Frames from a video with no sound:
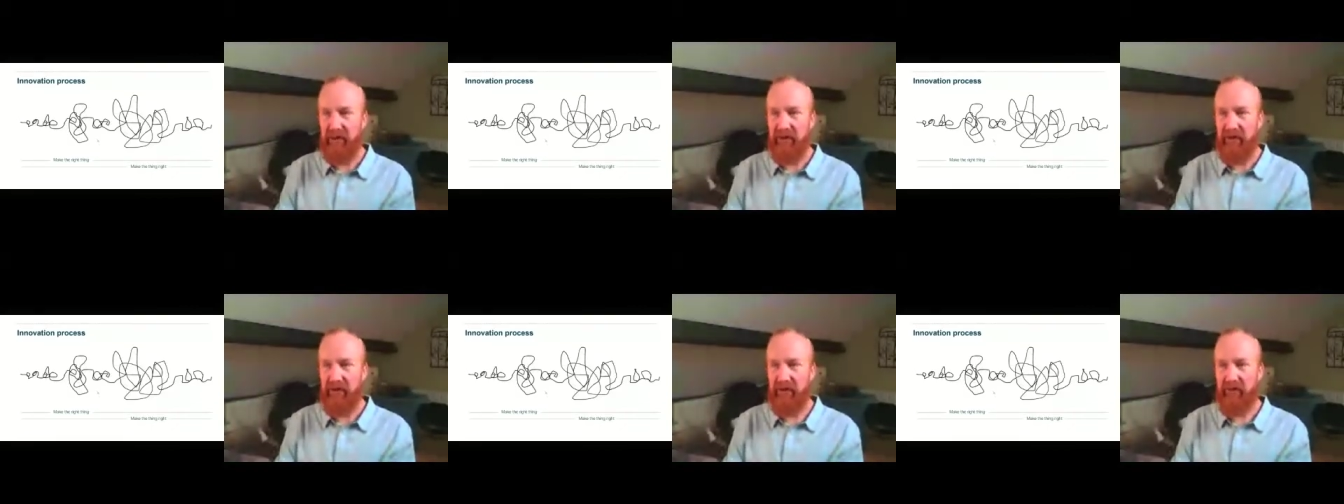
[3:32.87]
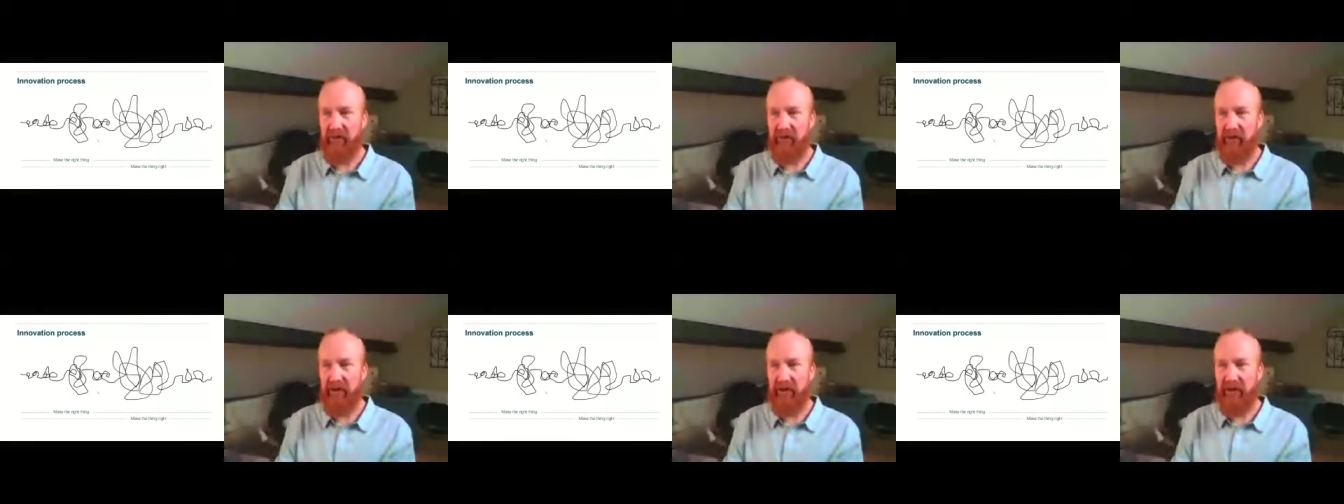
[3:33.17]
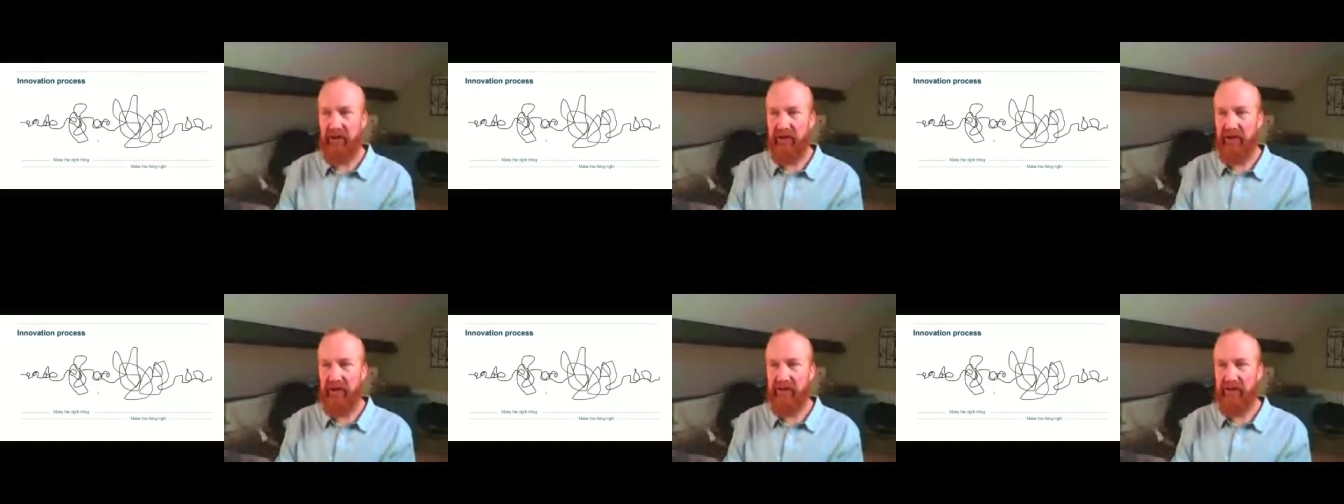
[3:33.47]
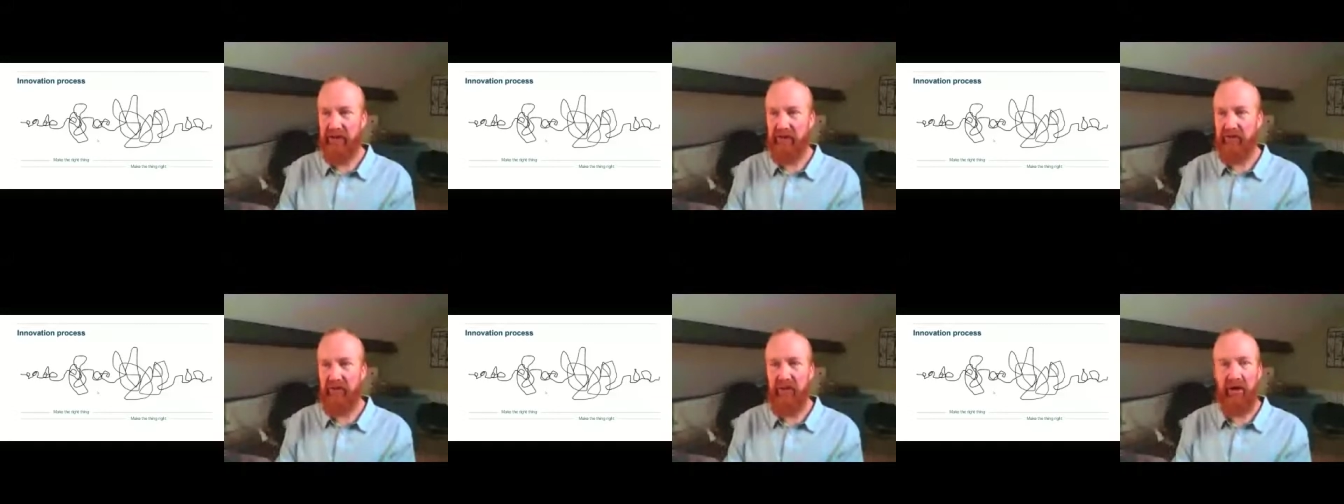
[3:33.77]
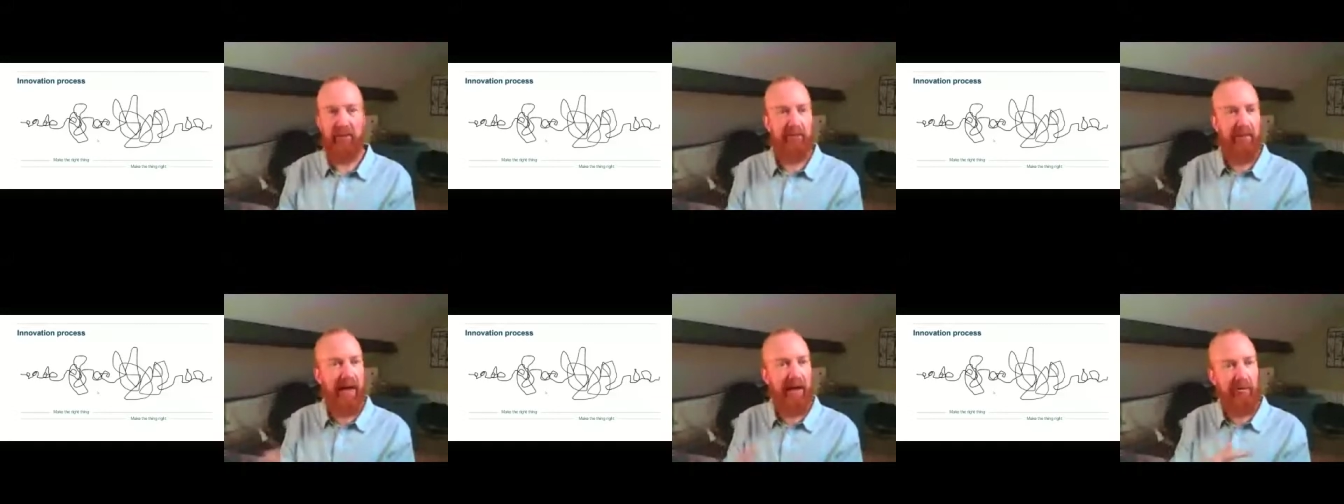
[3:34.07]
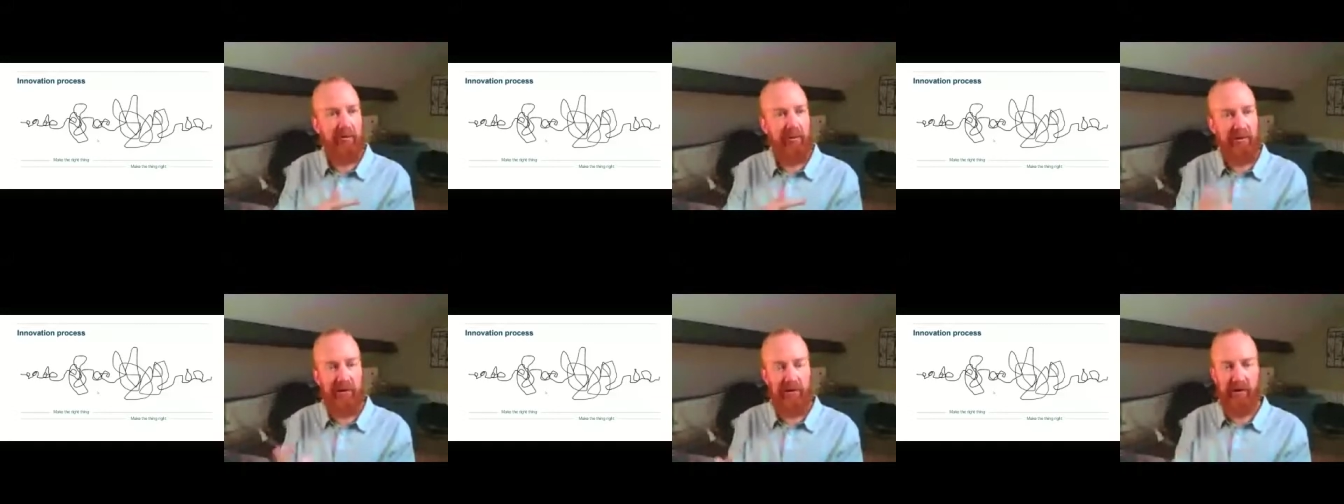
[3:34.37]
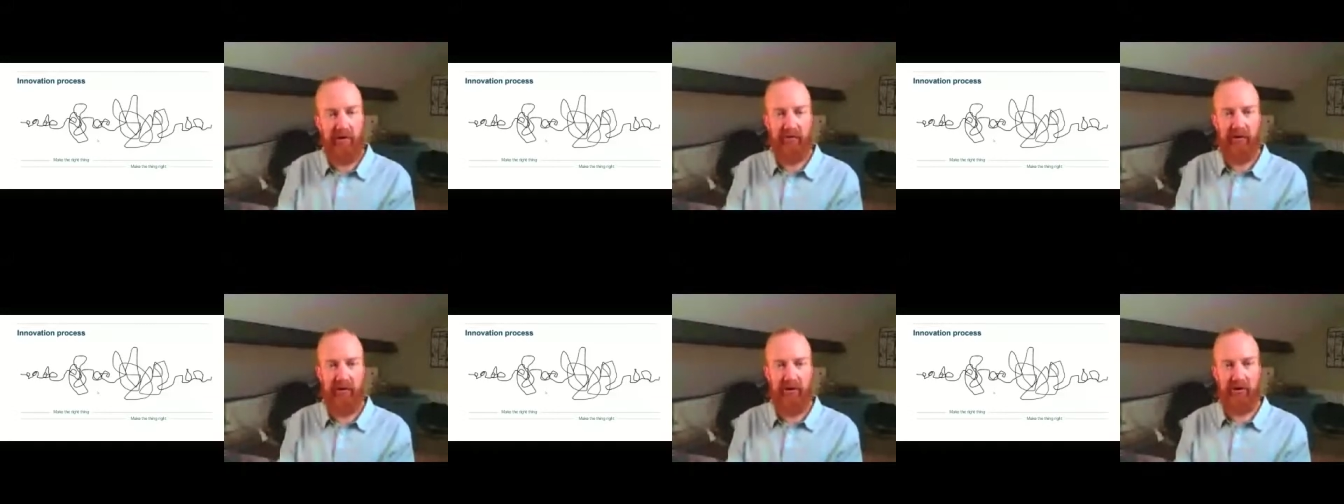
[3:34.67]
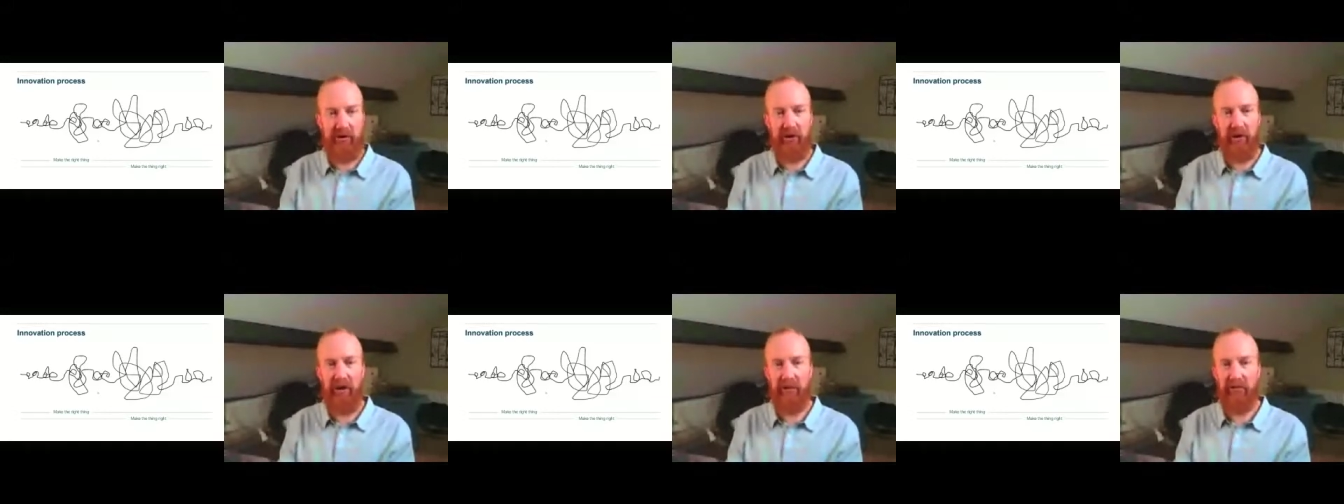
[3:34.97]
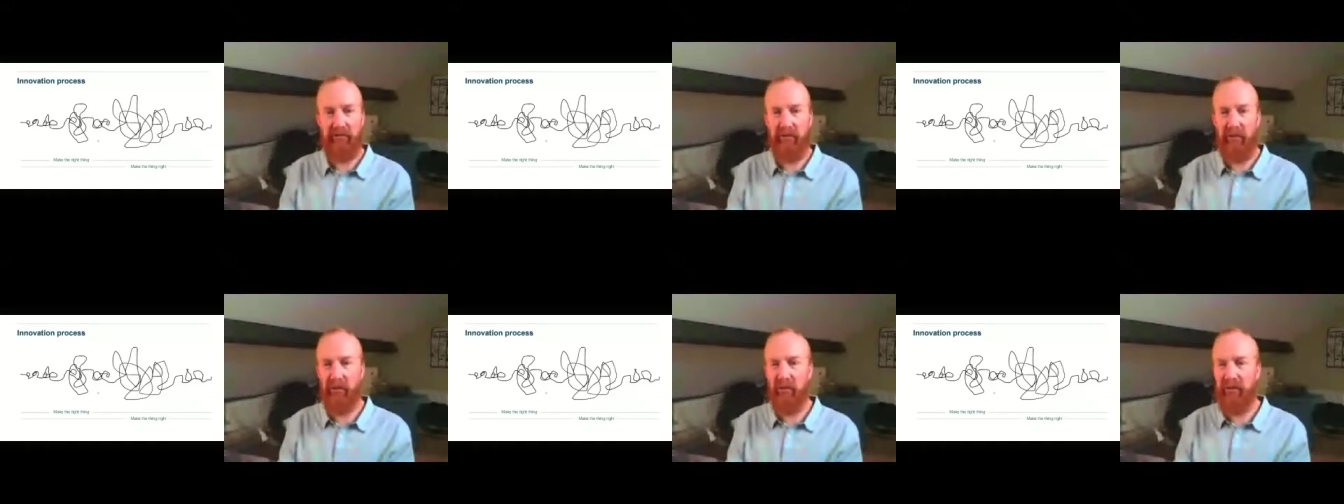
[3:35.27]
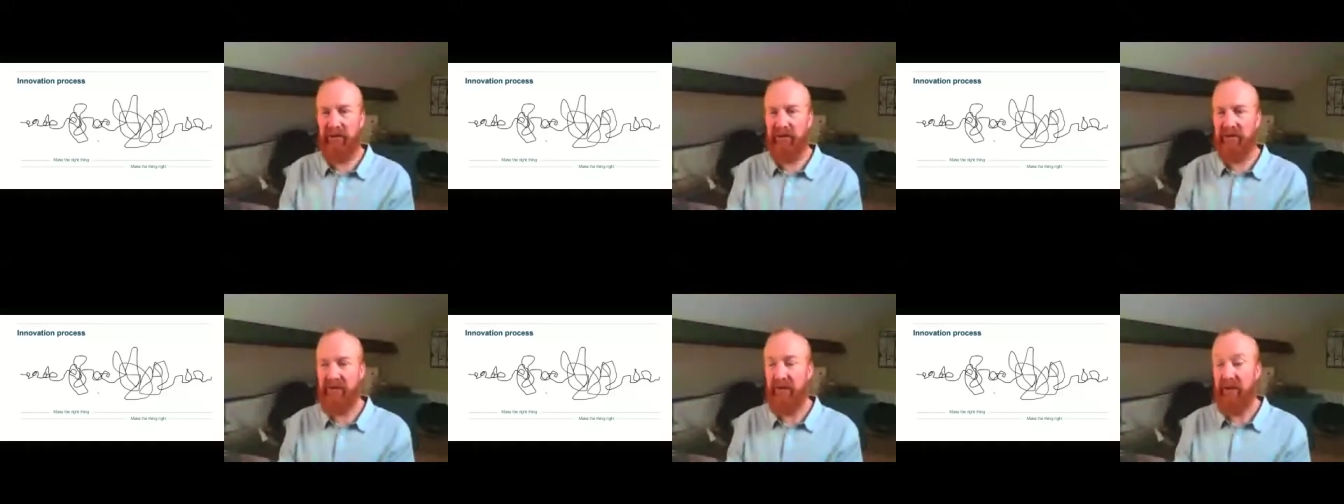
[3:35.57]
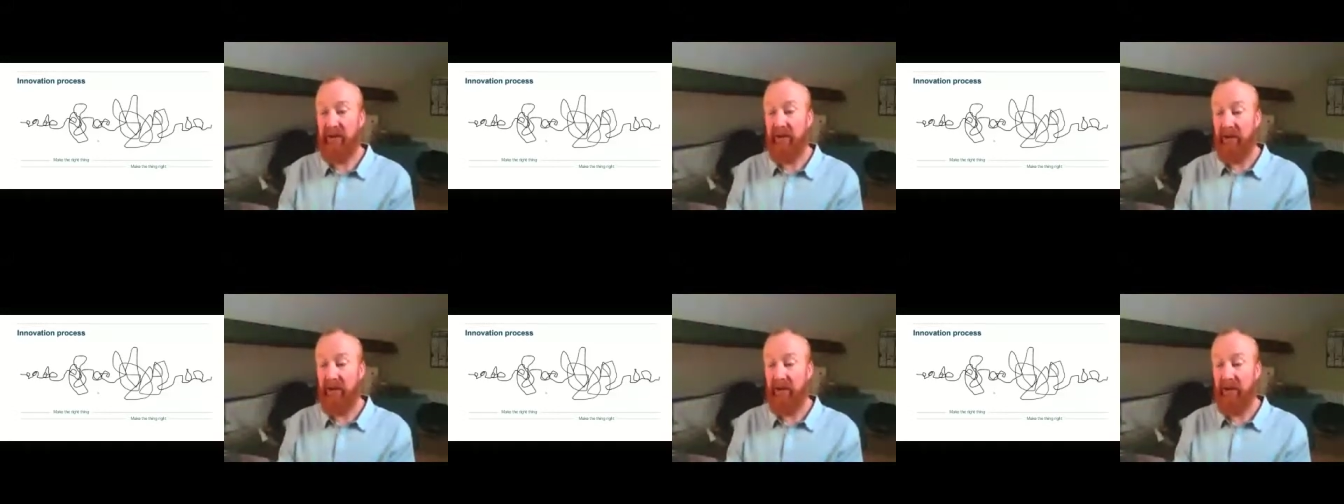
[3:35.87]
You find yourself going backwards as often as you go forward.